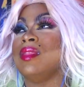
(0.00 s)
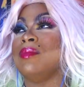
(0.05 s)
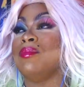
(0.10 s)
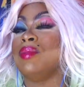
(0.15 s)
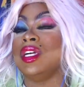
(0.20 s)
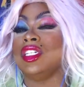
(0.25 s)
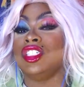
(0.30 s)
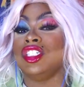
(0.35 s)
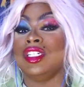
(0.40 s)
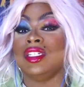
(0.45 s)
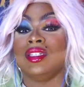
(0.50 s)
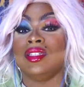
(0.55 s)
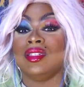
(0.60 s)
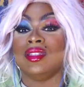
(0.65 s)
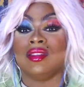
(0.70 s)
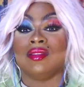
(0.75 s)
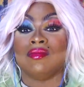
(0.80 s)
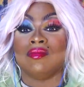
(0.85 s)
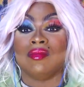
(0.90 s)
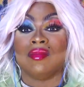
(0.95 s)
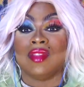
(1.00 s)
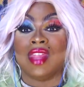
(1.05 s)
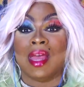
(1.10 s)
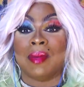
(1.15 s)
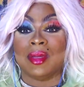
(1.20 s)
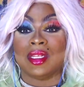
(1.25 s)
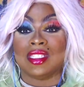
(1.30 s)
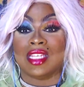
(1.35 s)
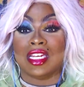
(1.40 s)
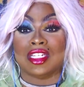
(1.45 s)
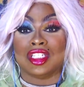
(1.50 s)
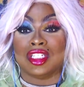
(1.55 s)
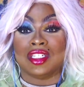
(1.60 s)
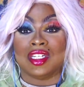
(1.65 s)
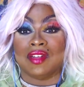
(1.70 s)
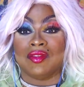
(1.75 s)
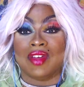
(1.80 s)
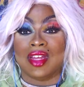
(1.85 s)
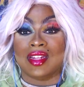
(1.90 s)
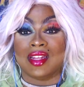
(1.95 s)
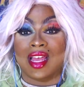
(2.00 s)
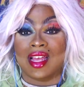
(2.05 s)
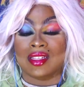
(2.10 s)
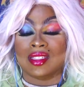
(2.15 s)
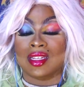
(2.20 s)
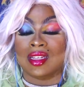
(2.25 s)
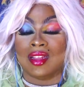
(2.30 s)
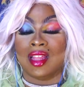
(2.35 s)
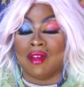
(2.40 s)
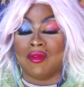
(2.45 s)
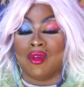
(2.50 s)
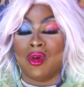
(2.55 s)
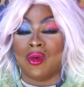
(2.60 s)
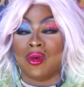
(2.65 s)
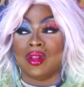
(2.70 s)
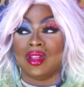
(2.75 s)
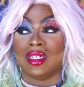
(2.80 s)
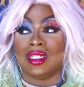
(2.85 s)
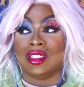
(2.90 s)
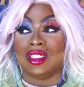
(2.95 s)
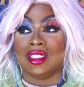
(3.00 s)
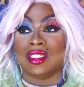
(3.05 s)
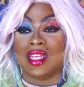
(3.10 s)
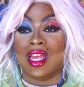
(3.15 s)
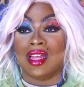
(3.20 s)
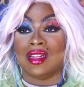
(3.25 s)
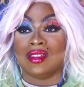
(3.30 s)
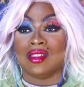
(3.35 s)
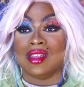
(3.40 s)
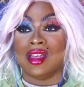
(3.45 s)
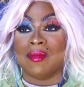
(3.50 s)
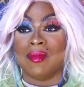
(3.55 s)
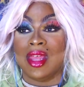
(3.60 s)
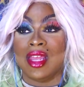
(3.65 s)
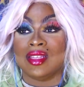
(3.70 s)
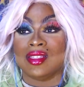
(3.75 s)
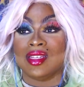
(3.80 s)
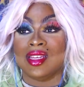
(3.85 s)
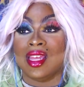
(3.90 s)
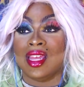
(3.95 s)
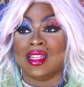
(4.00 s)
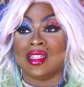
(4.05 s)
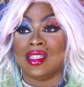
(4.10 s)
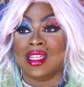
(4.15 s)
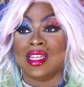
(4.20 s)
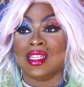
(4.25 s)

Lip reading: But she, that being said, she did fantastic. Like vocally, she sounds amazing.